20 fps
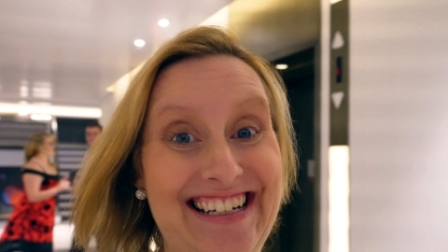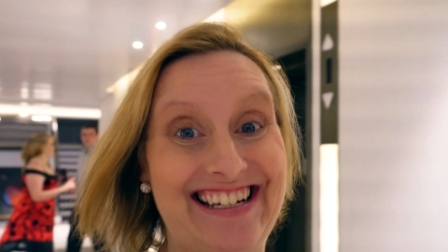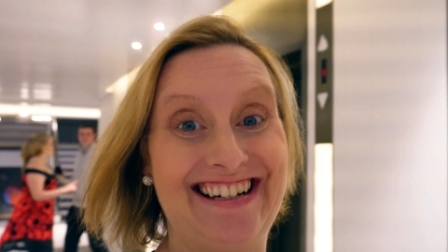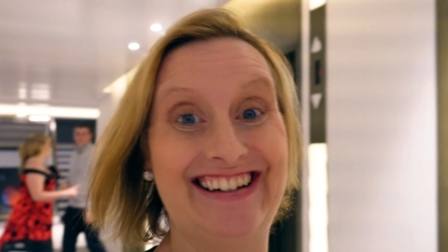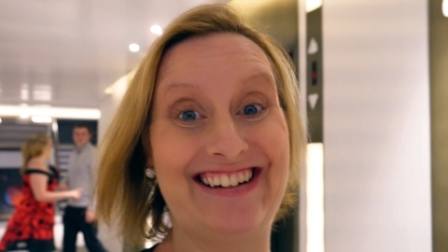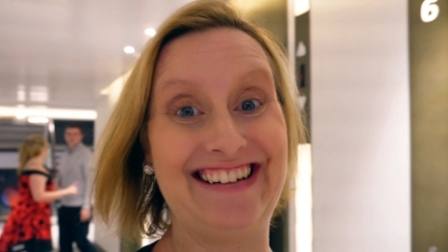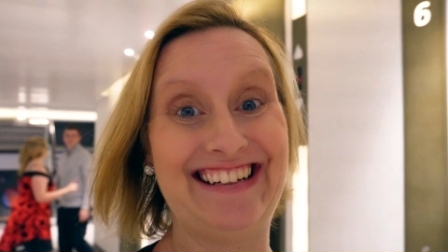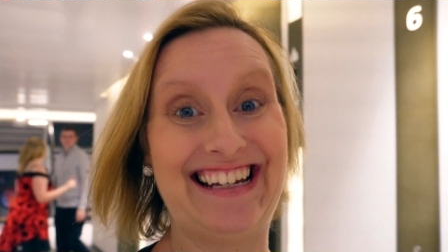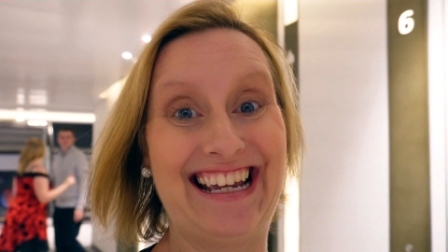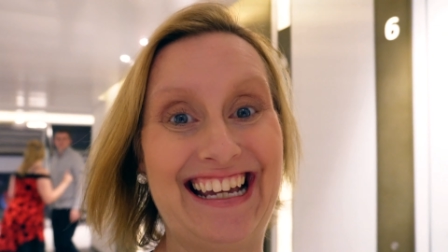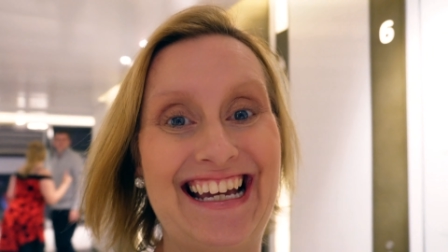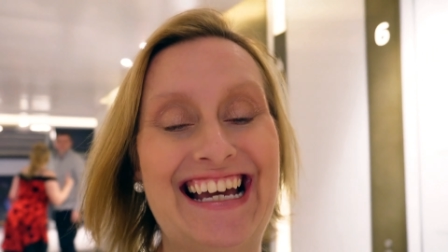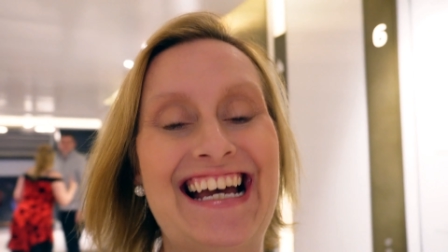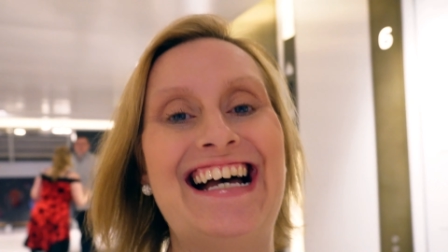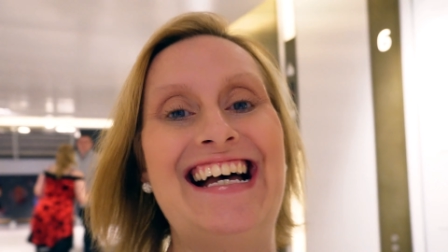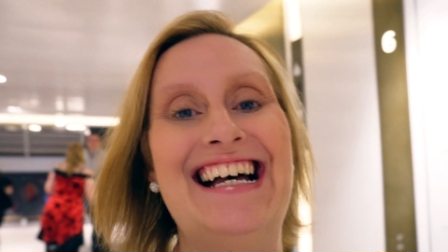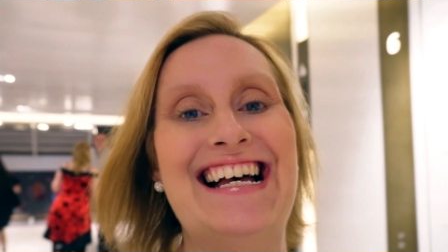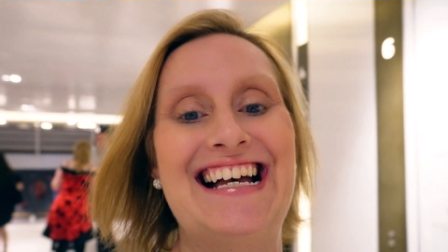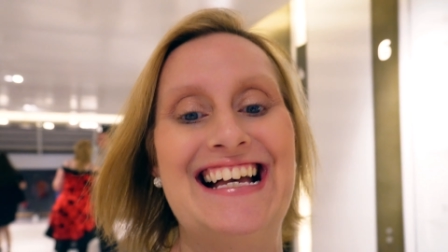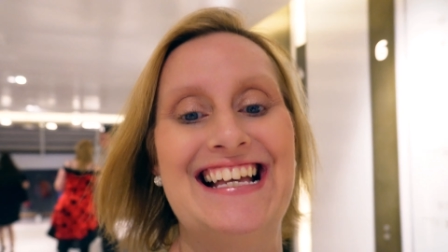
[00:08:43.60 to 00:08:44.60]
we're learning.
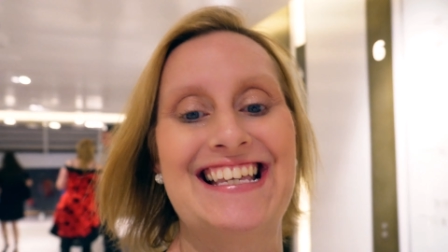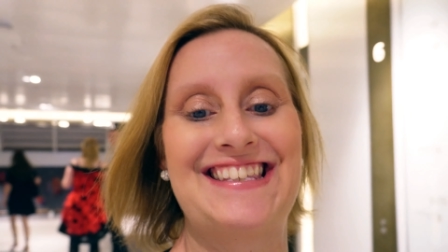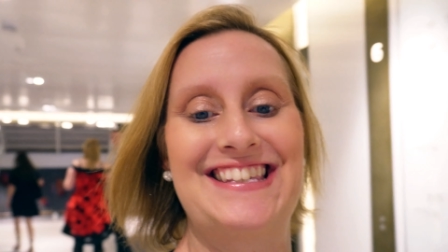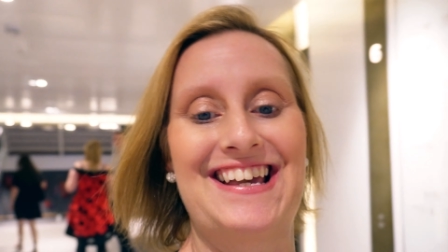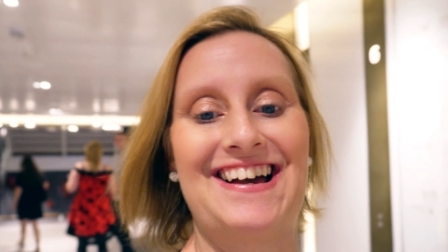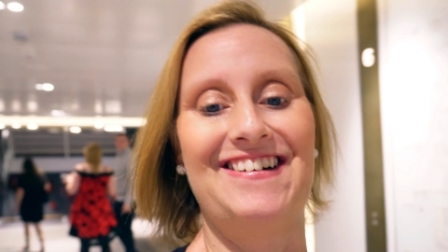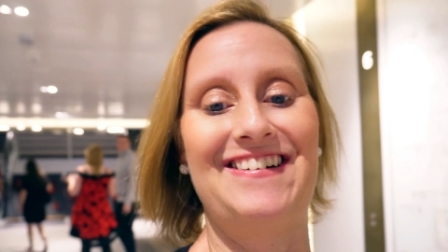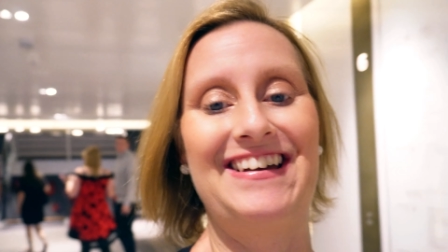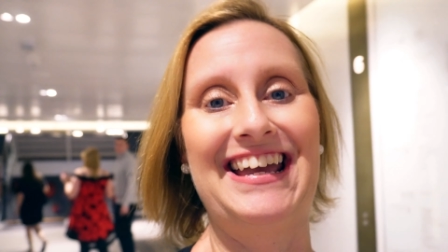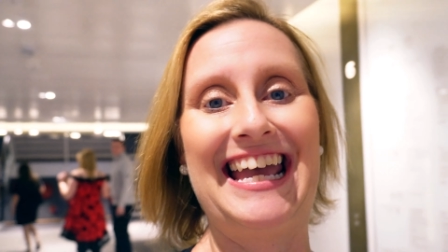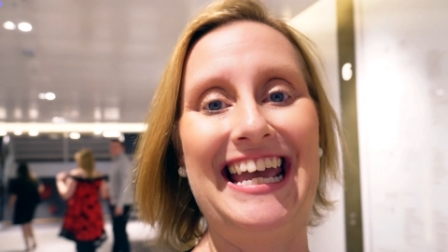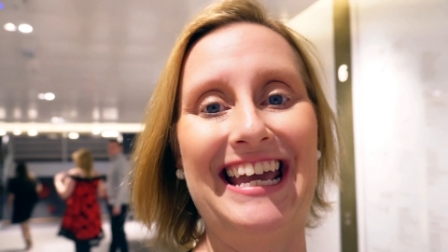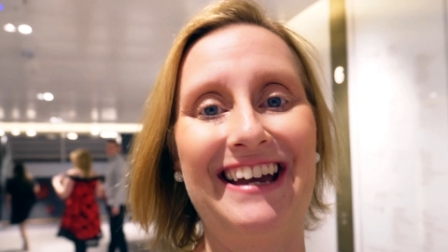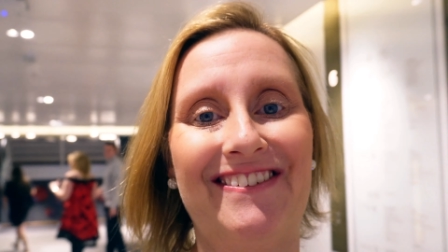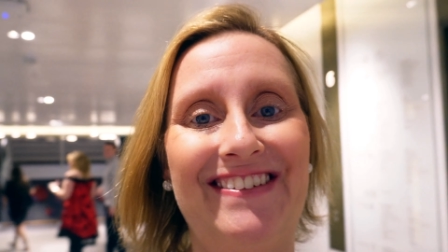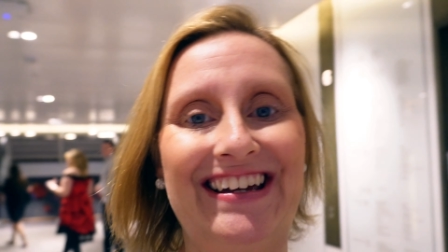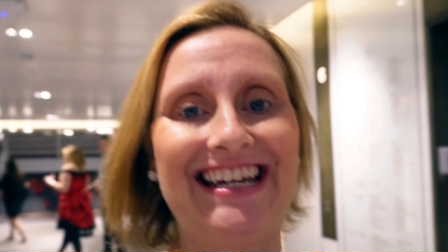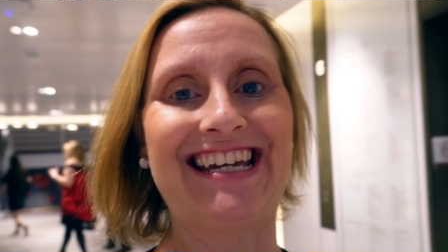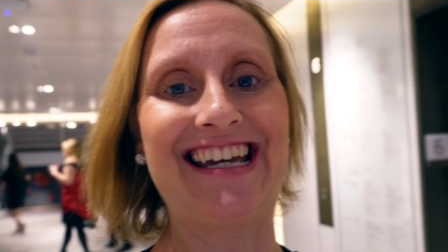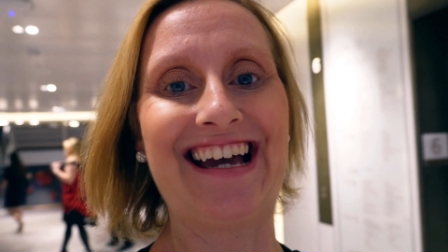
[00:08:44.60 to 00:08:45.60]
So
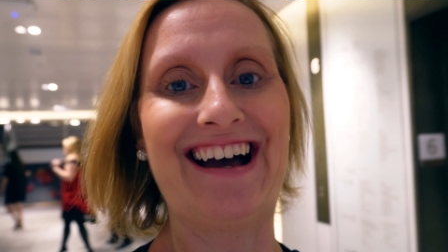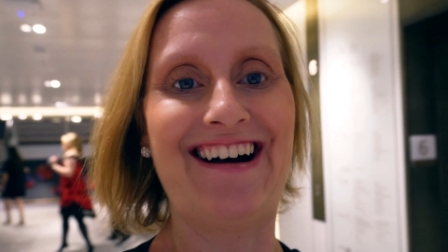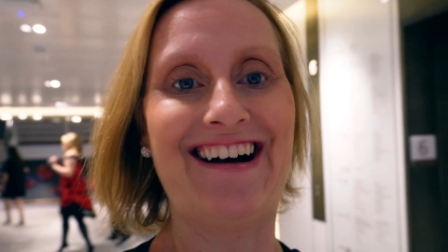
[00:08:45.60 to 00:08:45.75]
here we